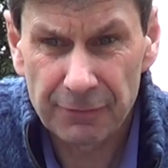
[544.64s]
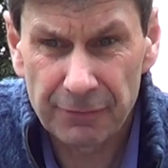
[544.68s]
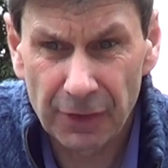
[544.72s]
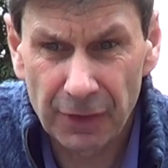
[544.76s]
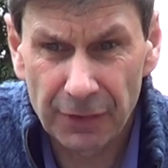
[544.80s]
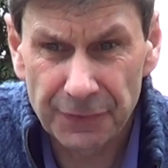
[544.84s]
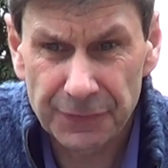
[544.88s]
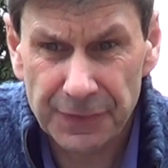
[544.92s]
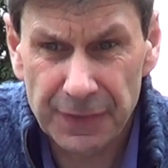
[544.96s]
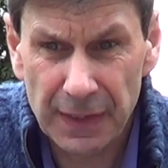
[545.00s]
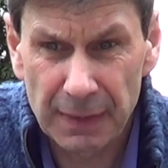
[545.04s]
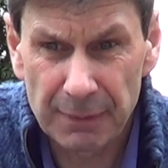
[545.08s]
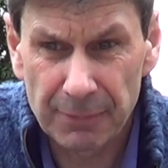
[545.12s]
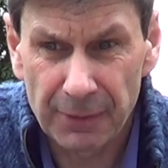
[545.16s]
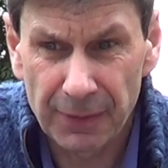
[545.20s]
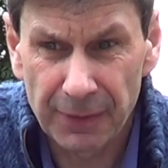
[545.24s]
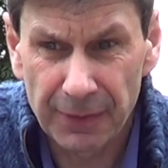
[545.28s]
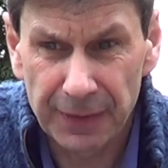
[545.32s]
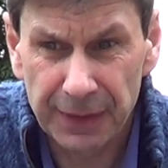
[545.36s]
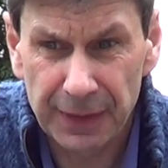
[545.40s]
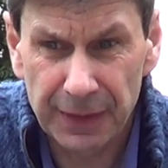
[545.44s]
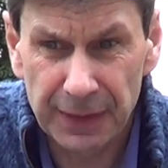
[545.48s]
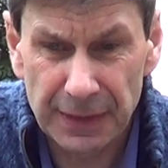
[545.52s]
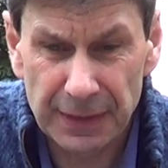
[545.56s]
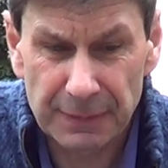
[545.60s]
they've lost their
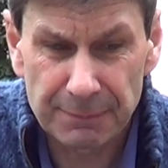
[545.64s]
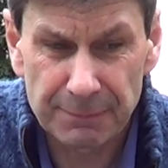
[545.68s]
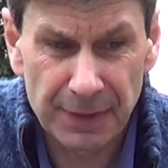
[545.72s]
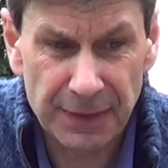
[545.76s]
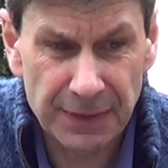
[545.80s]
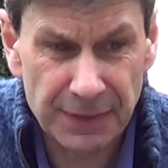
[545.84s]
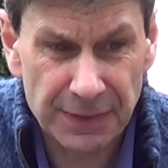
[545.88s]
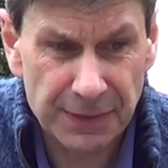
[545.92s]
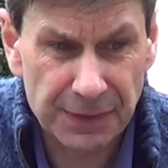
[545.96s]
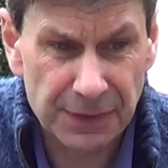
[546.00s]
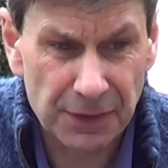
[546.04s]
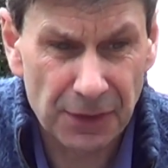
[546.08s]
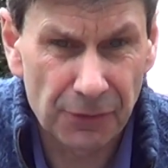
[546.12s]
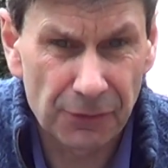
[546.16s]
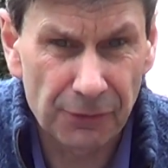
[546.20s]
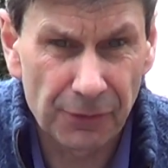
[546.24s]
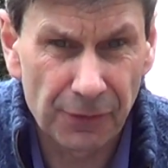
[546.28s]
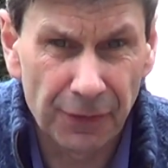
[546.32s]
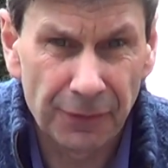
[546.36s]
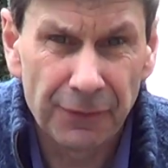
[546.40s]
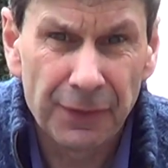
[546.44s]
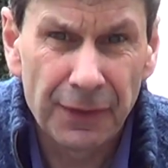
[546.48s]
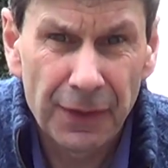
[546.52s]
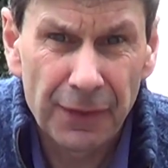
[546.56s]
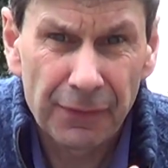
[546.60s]
bike and it's been
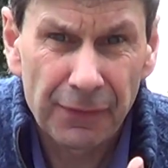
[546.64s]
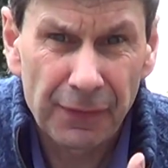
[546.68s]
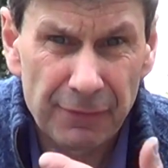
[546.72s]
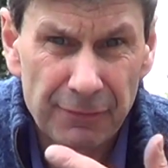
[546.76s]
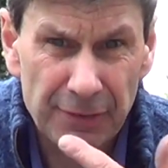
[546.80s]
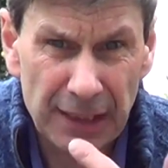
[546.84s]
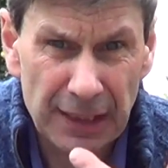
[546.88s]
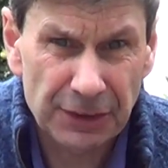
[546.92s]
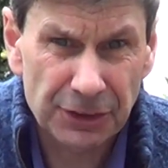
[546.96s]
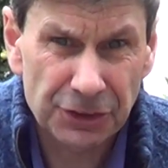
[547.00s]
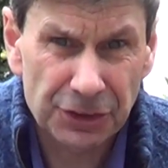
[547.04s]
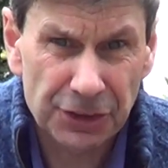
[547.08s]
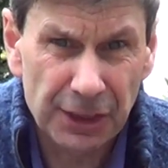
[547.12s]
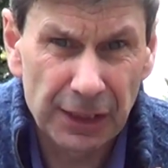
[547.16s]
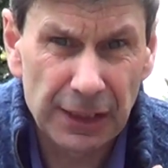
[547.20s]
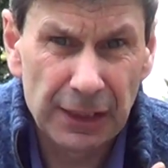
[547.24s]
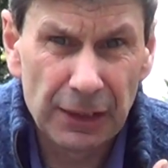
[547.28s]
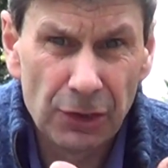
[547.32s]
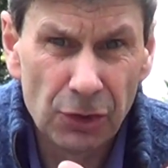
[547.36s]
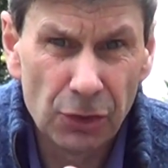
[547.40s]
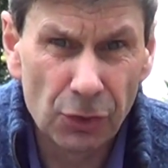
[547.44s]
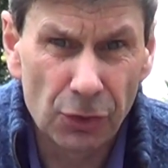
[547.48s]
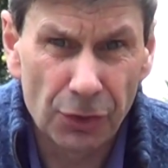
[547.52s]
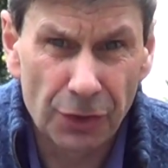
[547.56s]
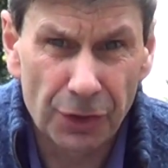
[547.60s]
stolen, they've actually
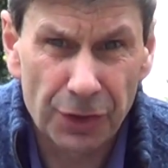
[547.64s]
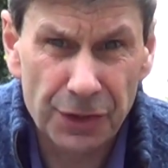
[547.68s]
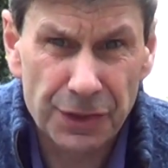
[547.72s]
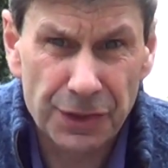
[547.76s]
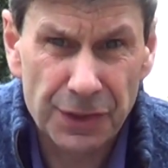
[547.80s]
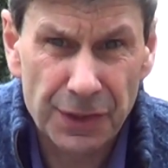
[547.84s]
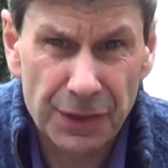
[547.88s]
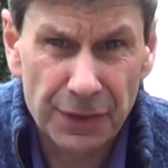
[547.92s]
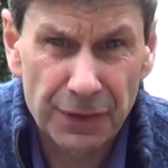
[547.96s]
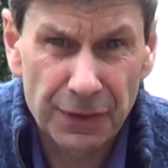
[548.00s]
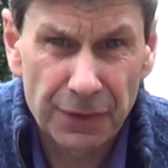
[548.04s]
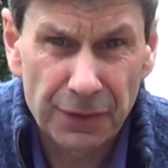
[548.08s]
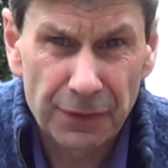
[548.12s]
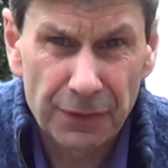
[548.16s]
looked